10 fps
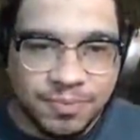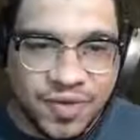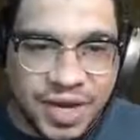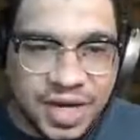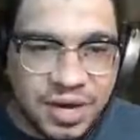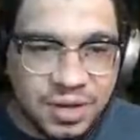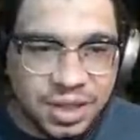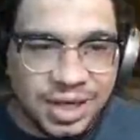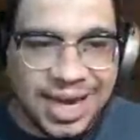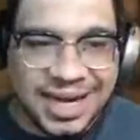friendo,
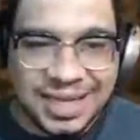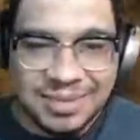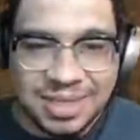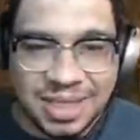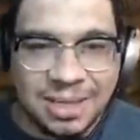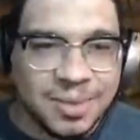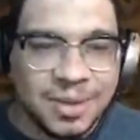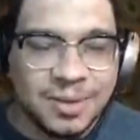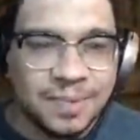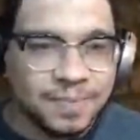you got to get some sleep,"
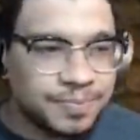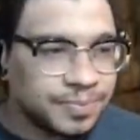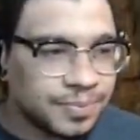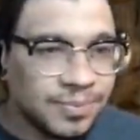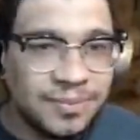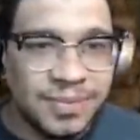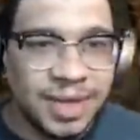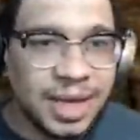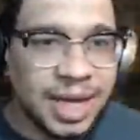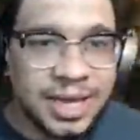
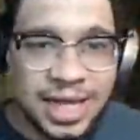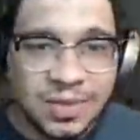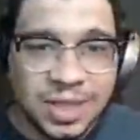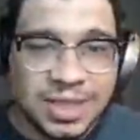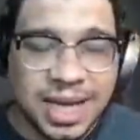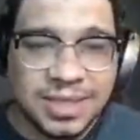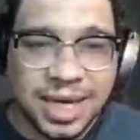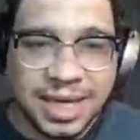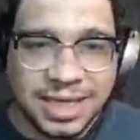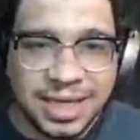and that's what it sounds
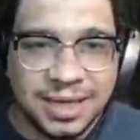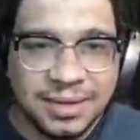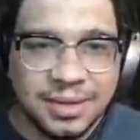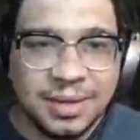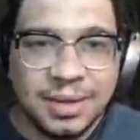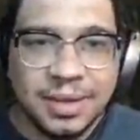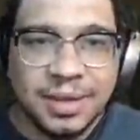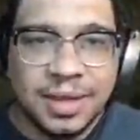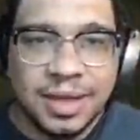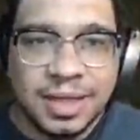like it did.
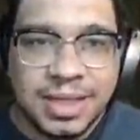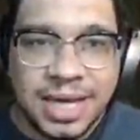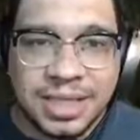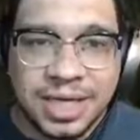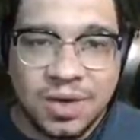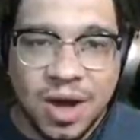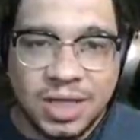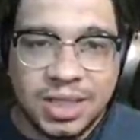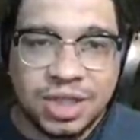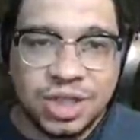It sounds like you
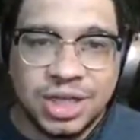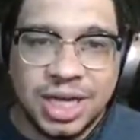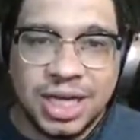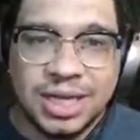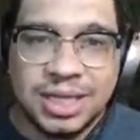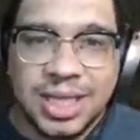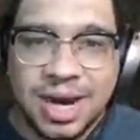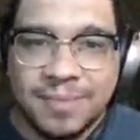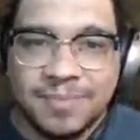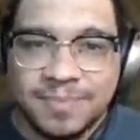honestly just needed the
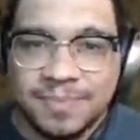time.